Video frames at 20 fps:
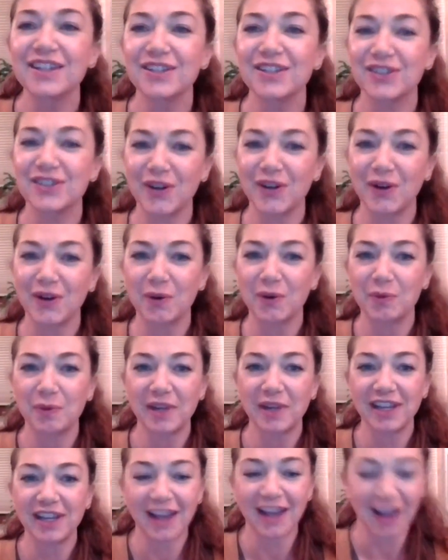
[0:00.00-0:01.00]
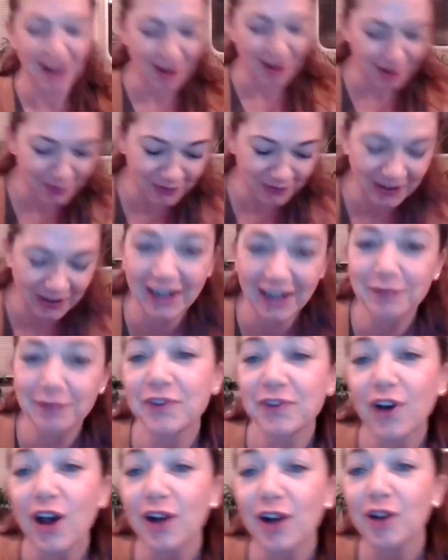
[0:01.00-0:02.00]
So we have, and
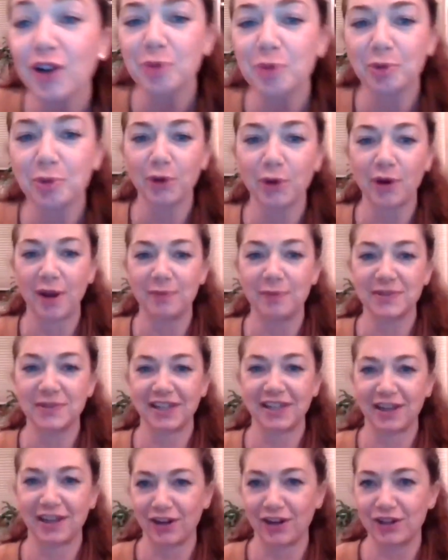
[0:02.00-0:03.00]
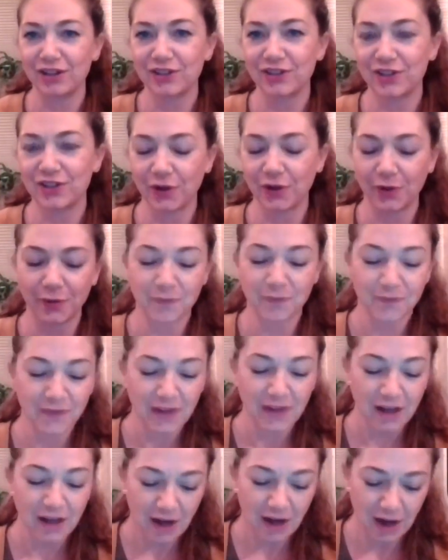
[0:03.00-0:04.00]
I've got all the programs here. So
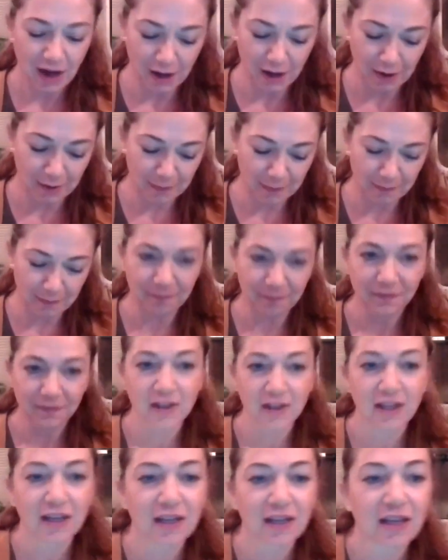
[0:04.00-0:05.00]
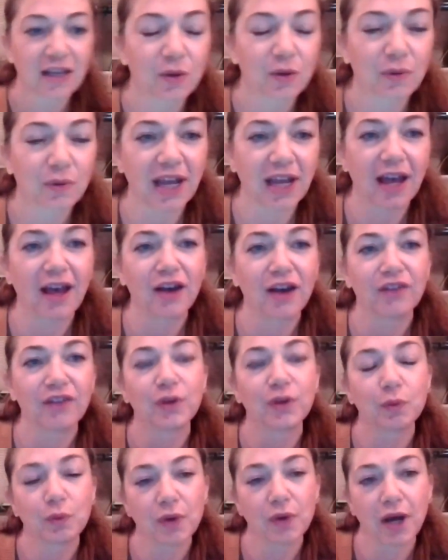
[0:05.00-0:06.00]
um, we
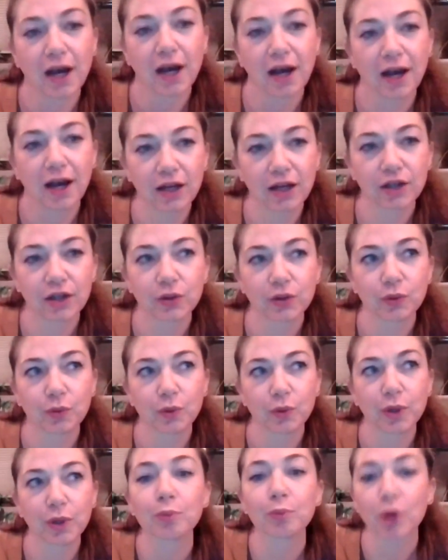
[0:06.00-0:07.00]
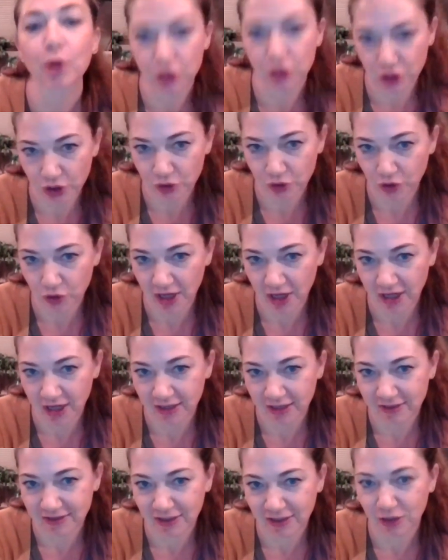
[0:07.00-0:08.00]
have uh, immersion
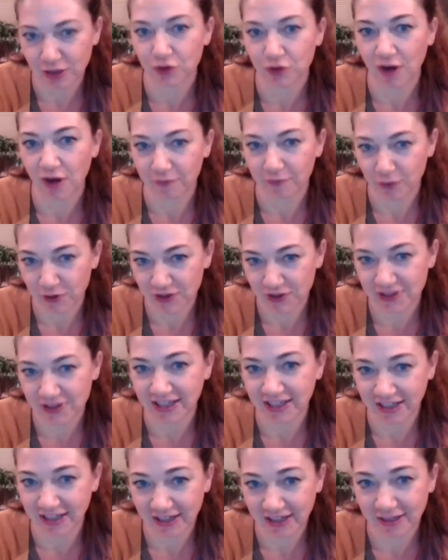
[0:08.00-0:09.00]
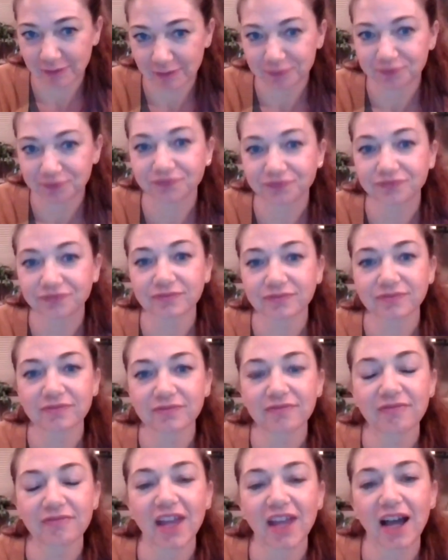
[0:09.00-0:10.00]
trainings in Traverse City.
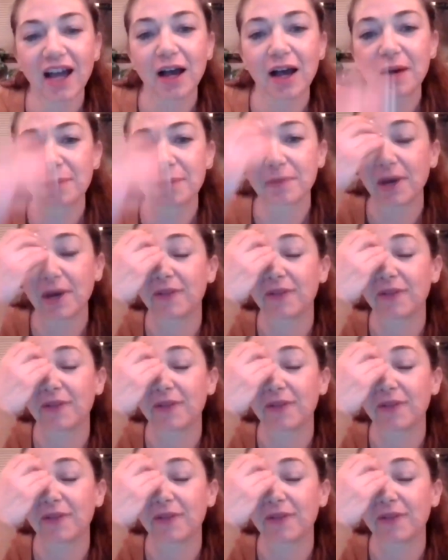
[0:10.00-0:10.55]
Um,